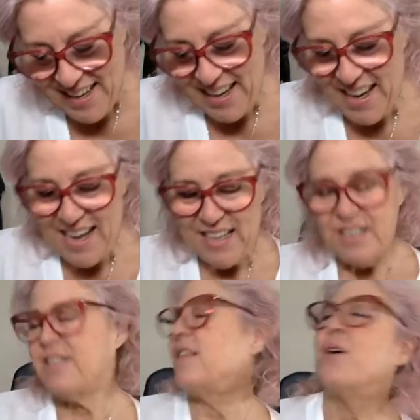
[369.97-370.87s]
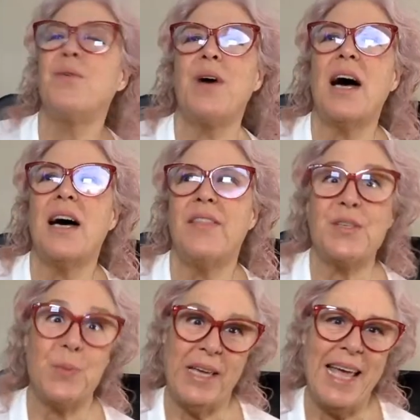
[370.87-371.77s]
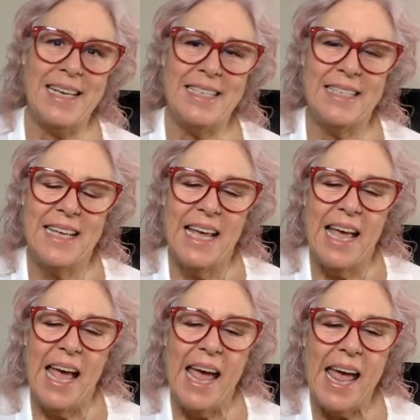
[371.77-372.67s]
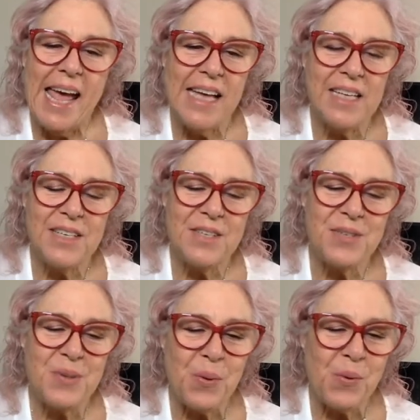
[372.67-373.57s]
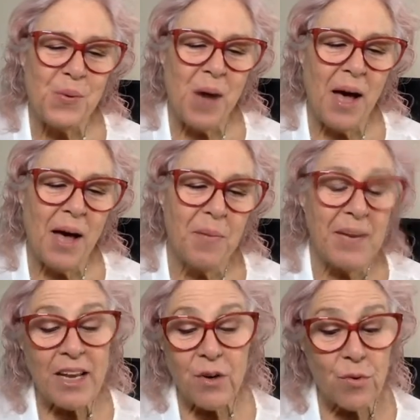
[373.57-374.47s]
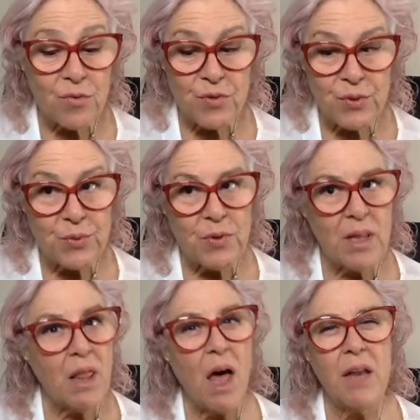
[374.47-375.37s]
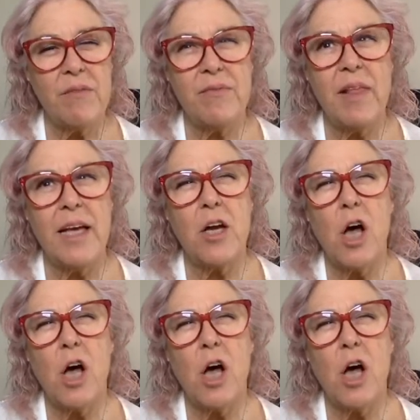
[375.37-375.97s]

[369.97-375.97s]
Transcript: And so this weekend. And so, but I don't do like